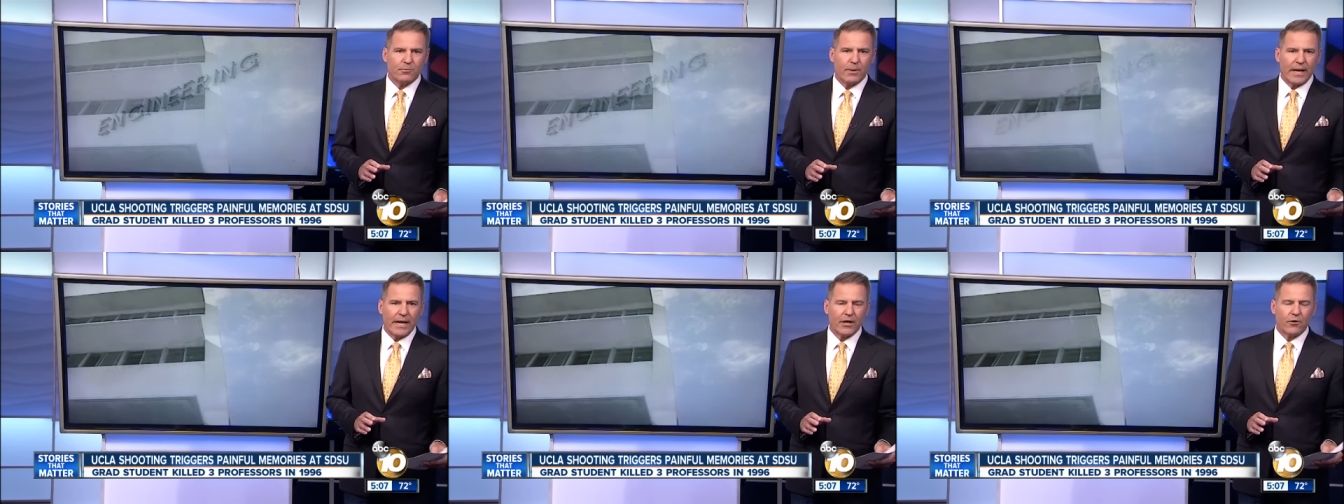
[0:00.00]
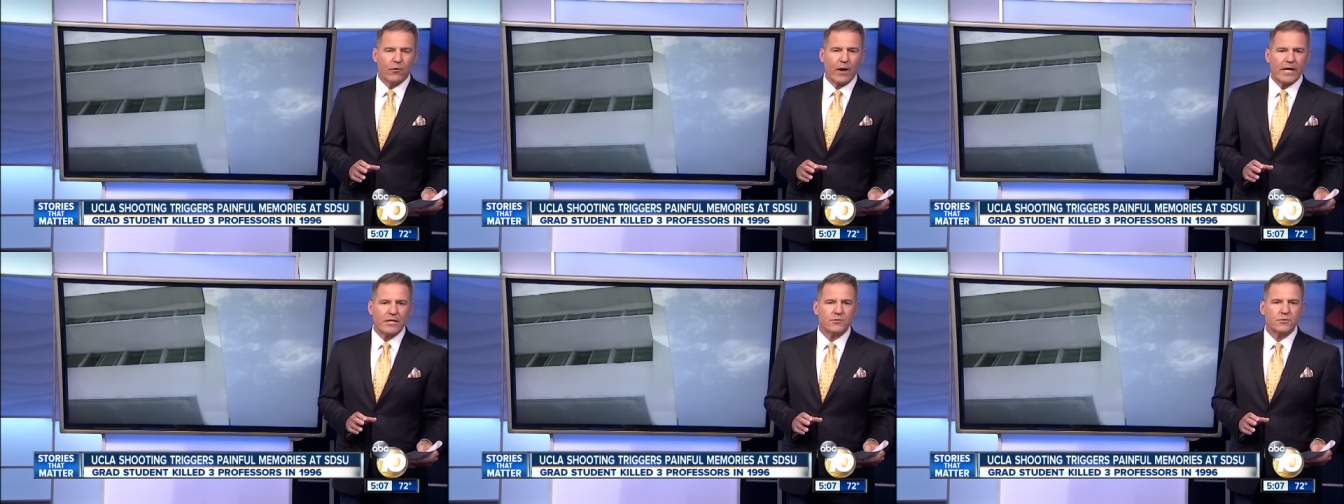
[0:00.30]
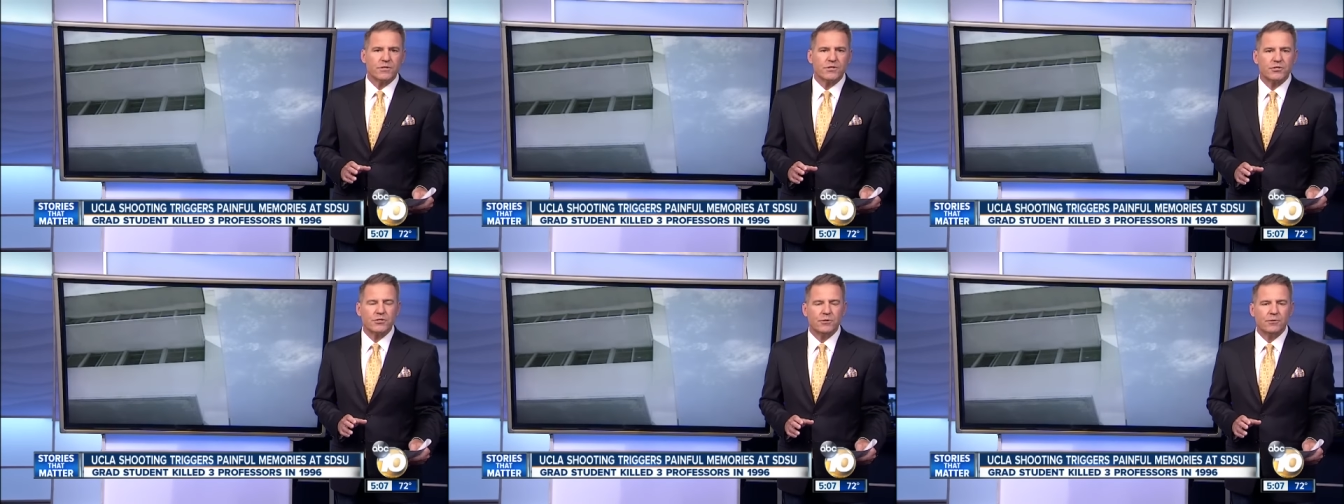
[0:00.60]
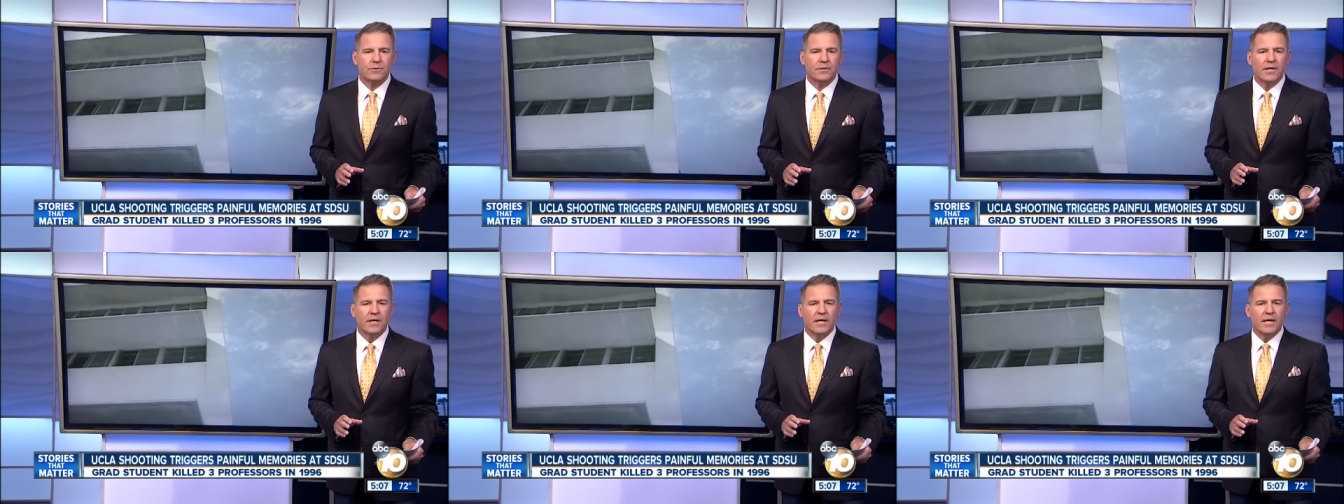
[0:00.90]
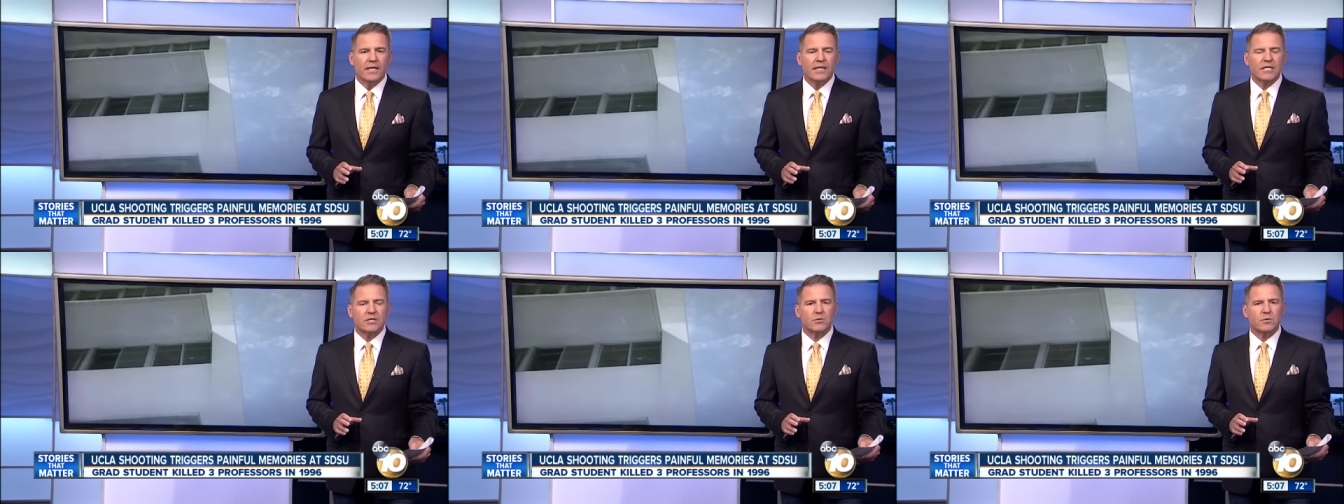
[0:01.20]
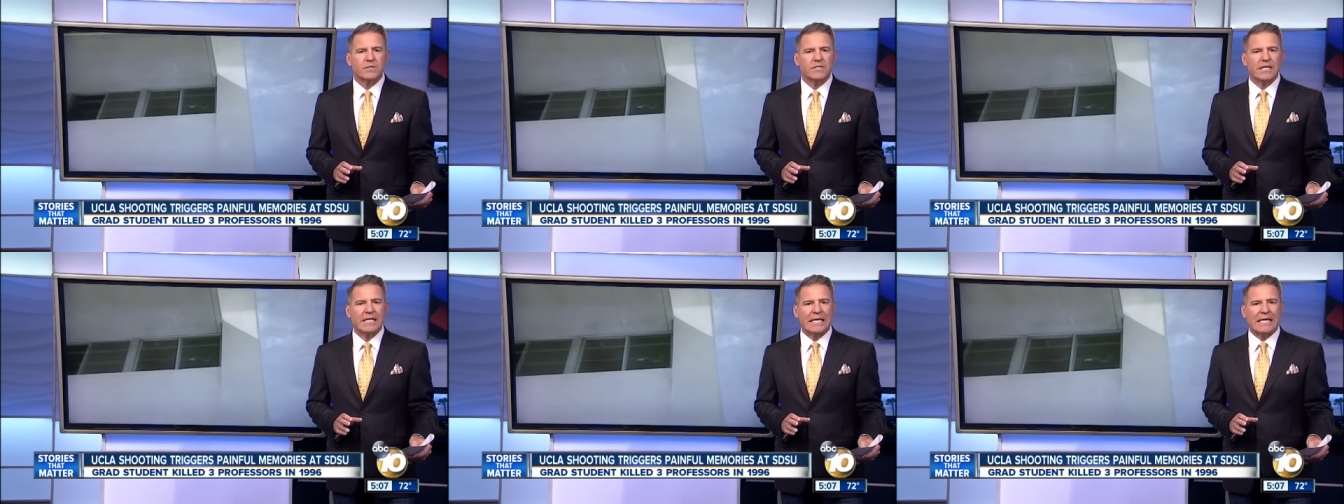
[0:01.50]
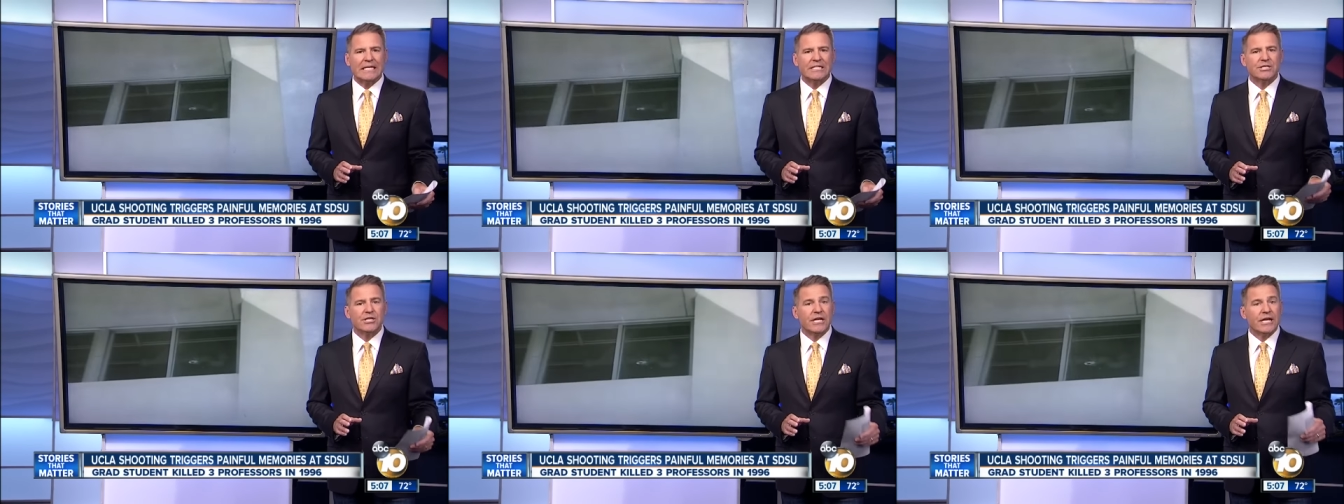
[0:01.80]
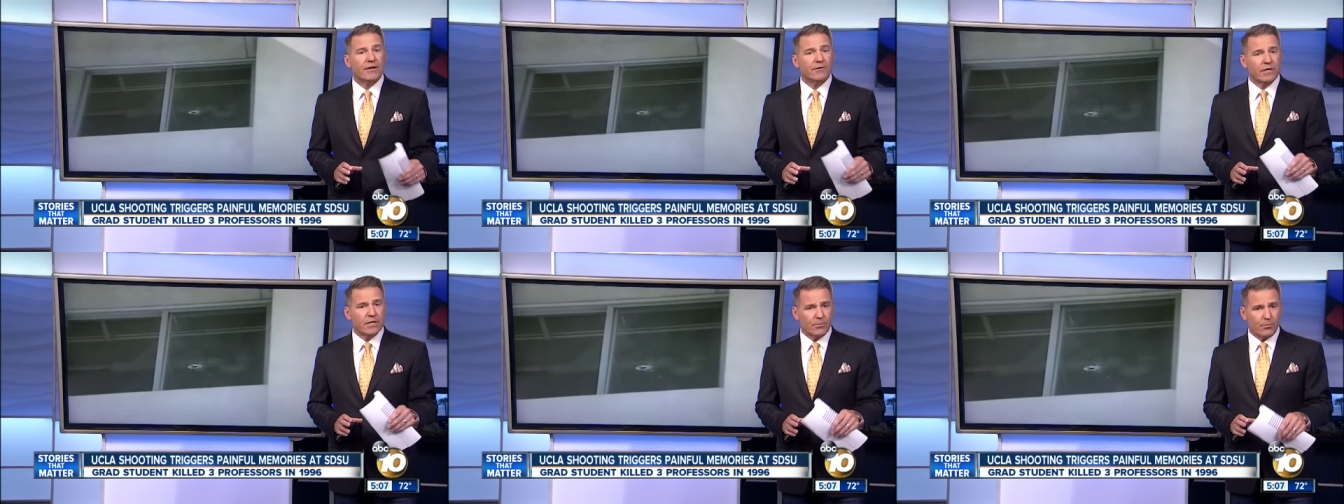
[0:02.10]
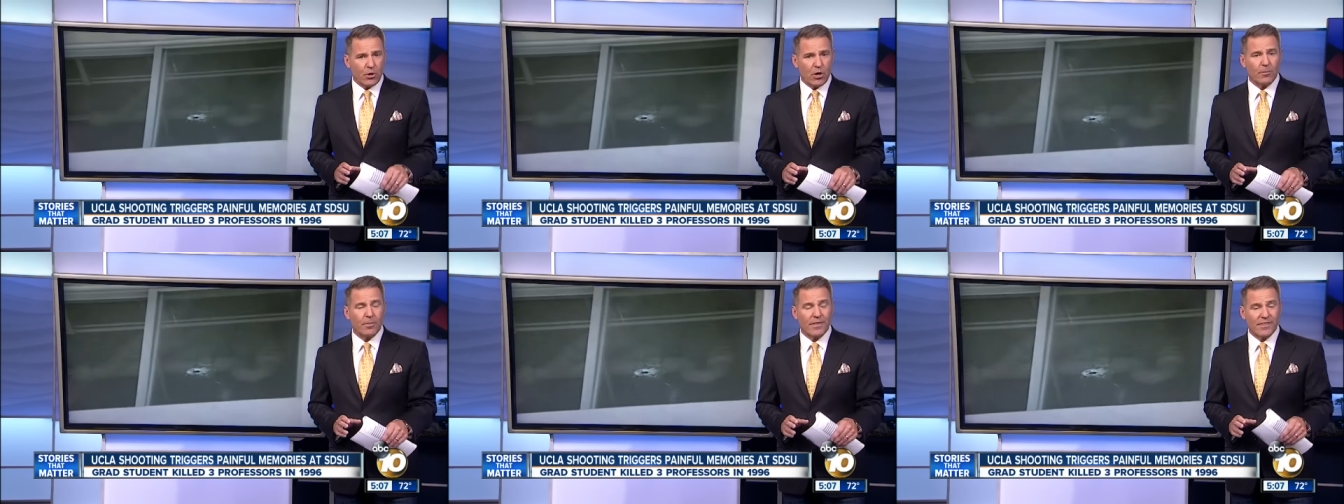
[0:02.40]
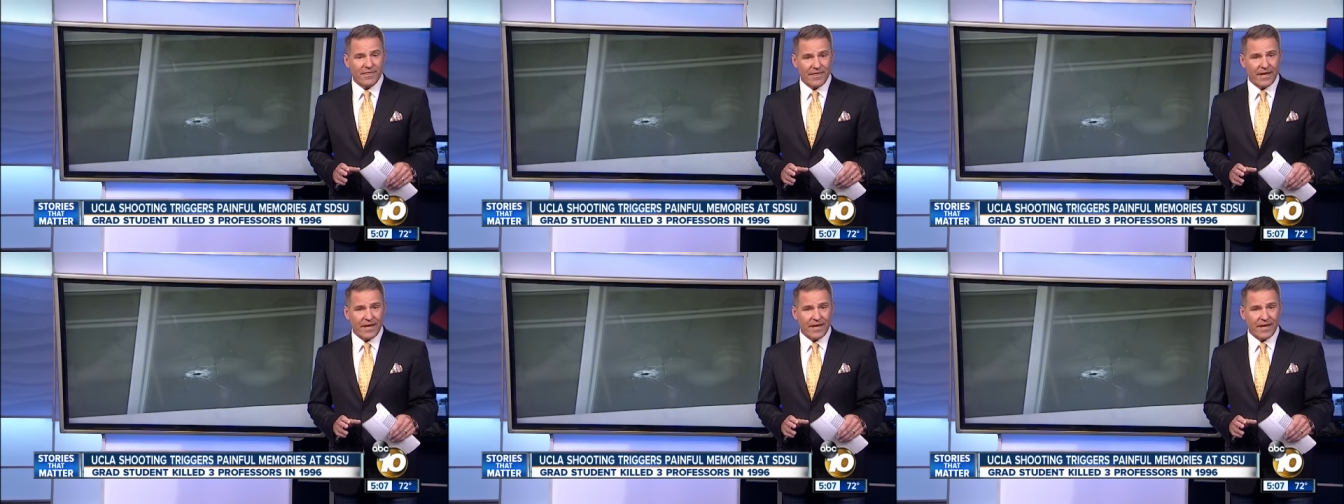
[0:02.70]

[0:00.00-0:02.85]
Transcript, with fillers: by a graduate student. This was in the engineering department